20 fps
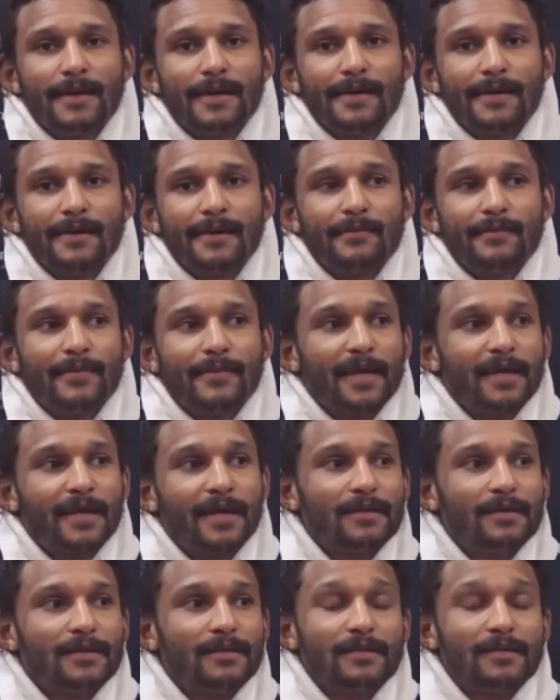Um,
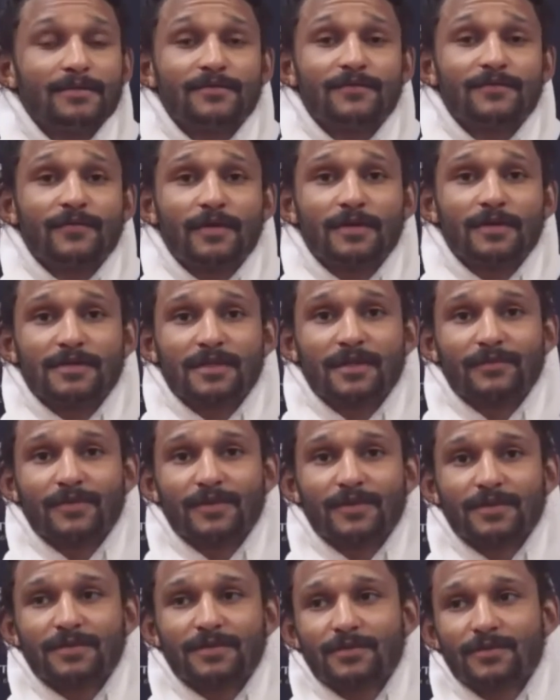and as far as I'm
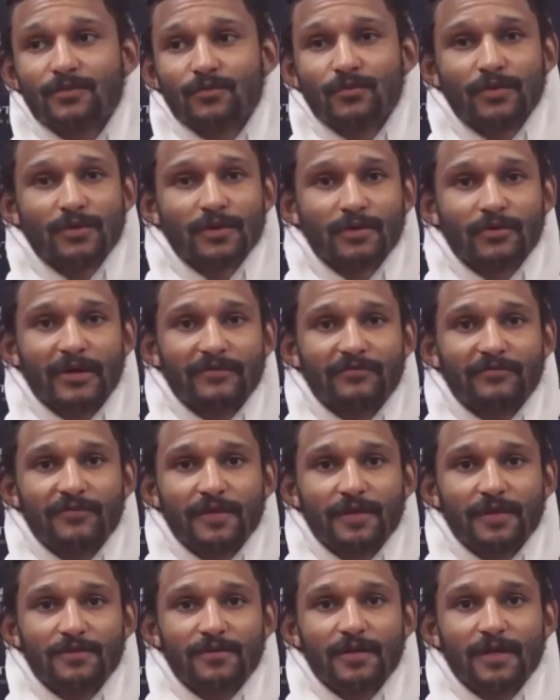concerned, we're a great
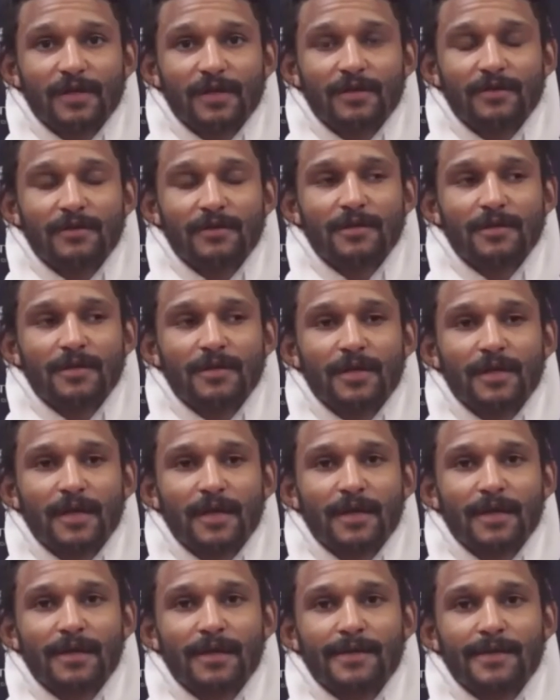fit together
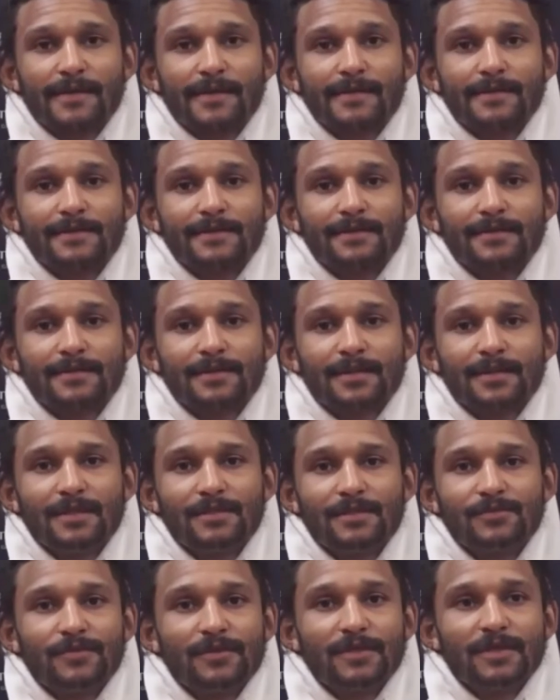and
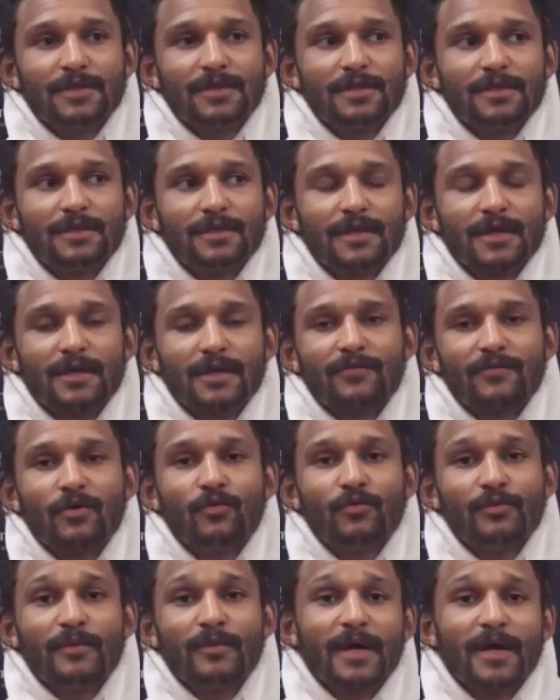he's really kind of
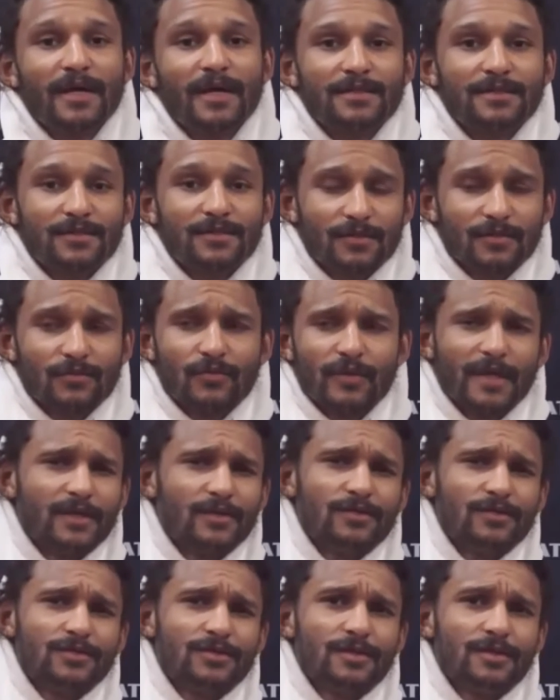opened my eyes to the way
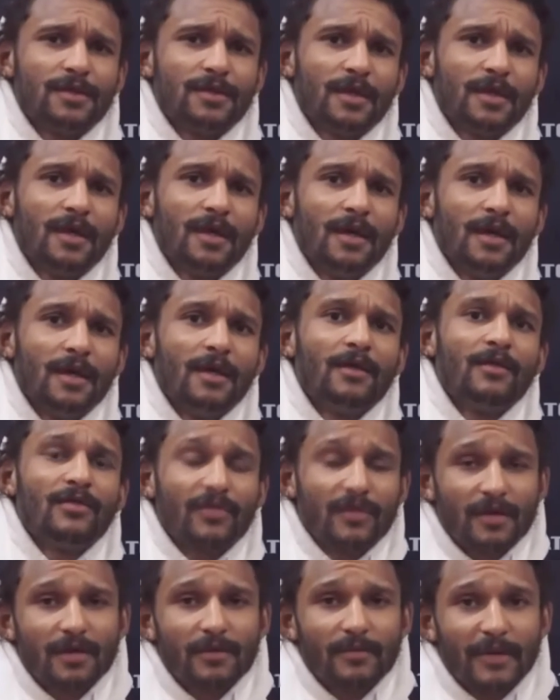you should
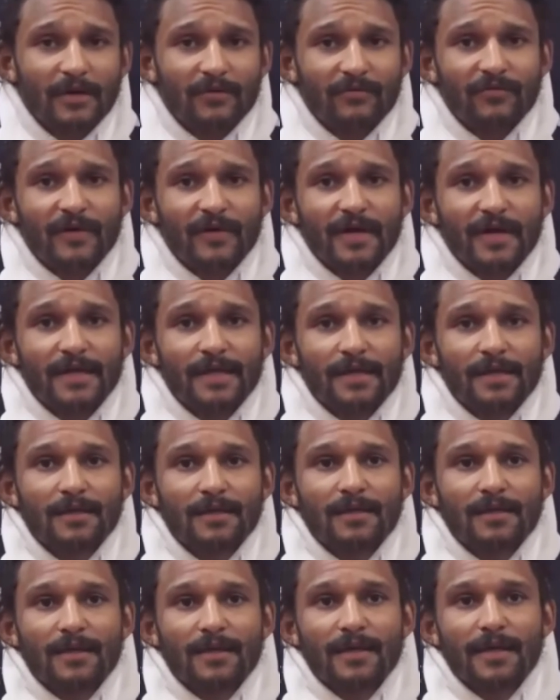think about fighting
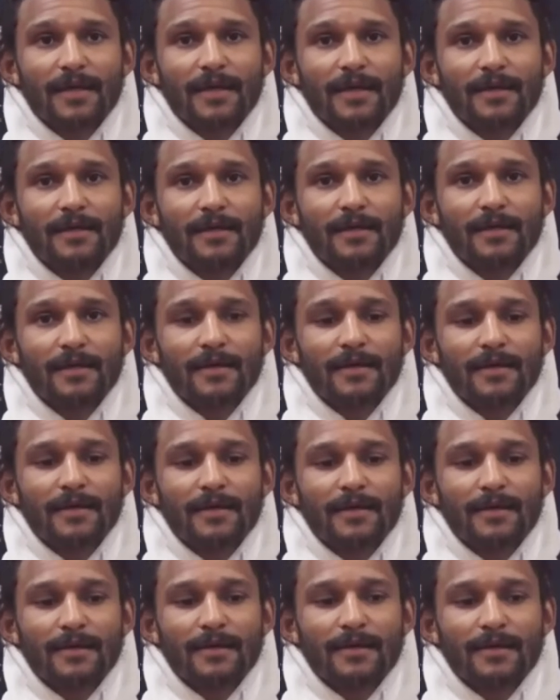and
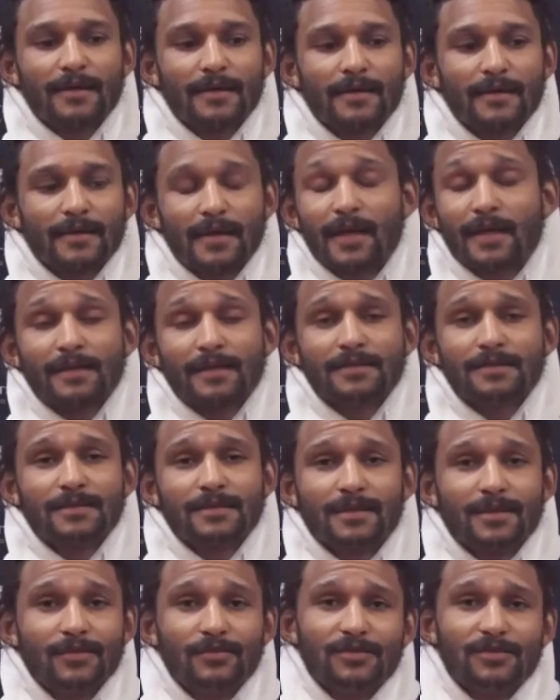uh, yeah he's a
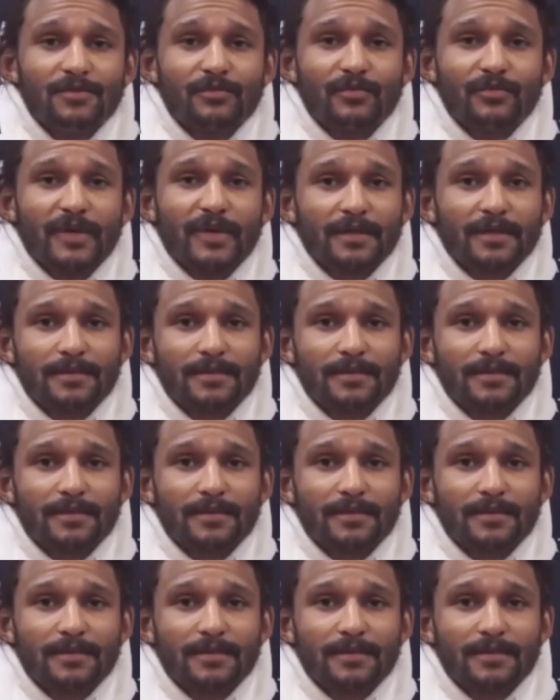huge impact